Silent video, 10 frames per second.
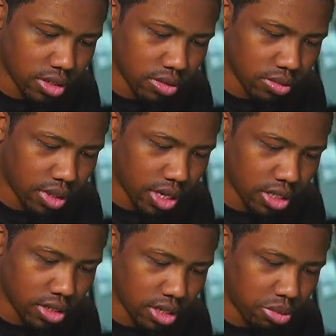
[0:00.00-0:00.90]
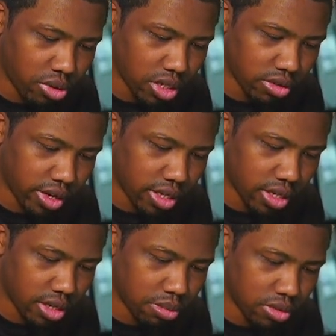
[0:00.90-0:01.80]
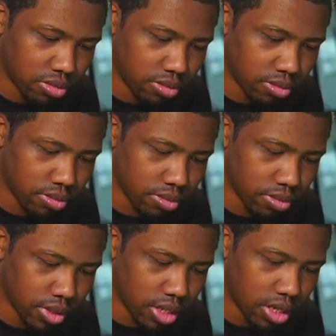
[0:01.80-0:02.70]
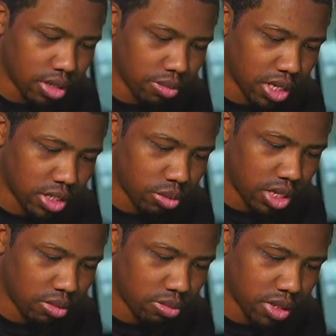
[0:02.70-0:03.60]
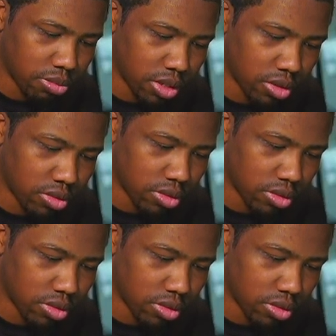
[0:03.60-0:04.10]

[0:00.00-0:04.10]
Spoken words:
We had the little points right there. Boom. Make sure we keep them in the middle.